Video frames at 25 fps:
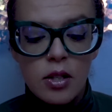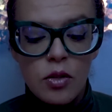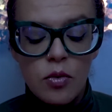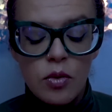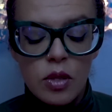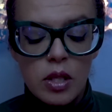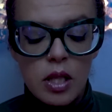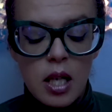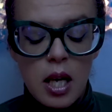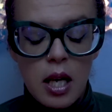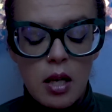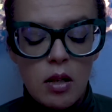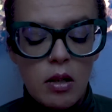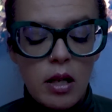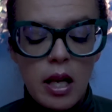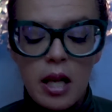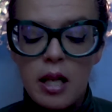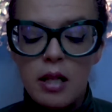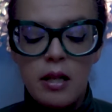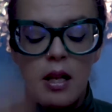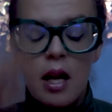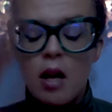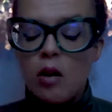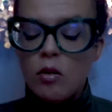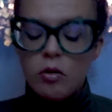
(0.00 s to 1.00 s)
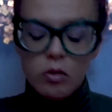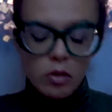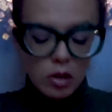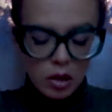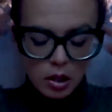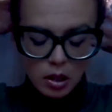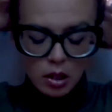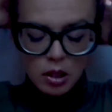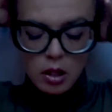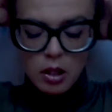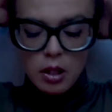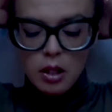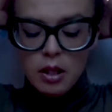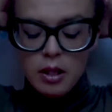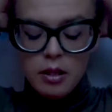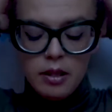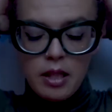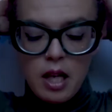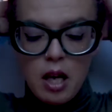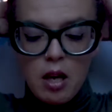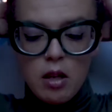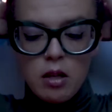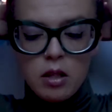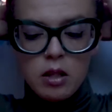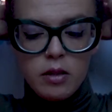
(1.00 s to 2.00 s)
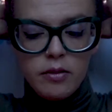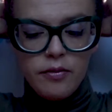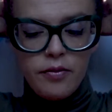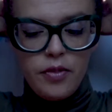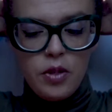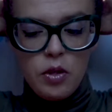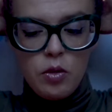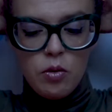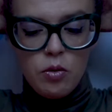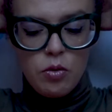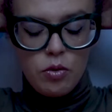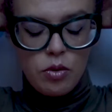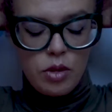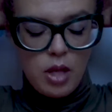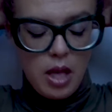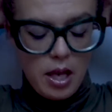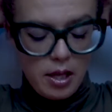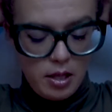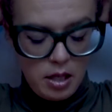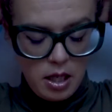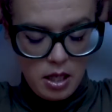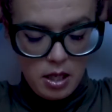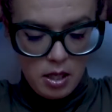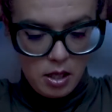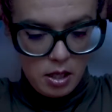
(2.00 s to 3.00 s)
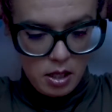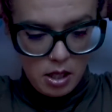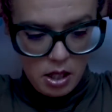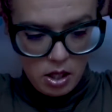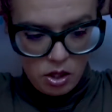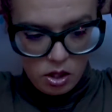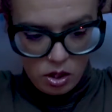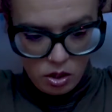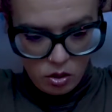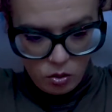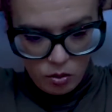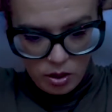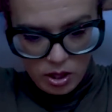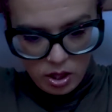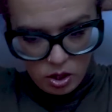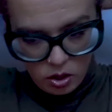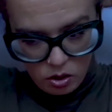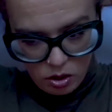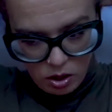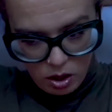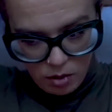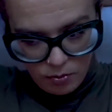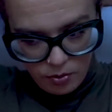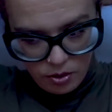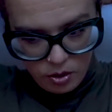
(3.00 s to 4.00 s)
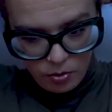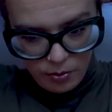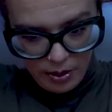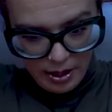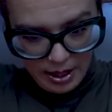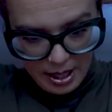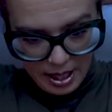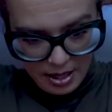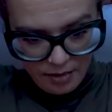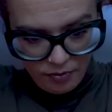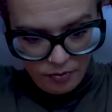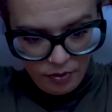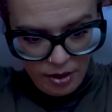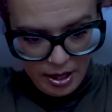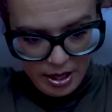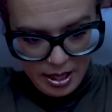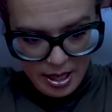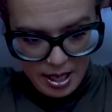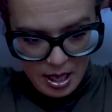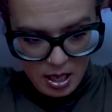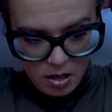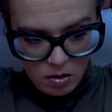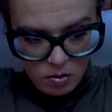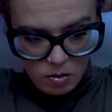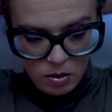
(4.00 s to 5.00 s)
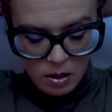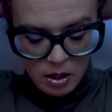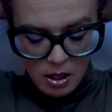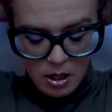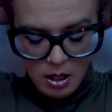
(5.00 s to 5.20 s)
You was like, okay, now I'm confused. That this situation comes to my life right now.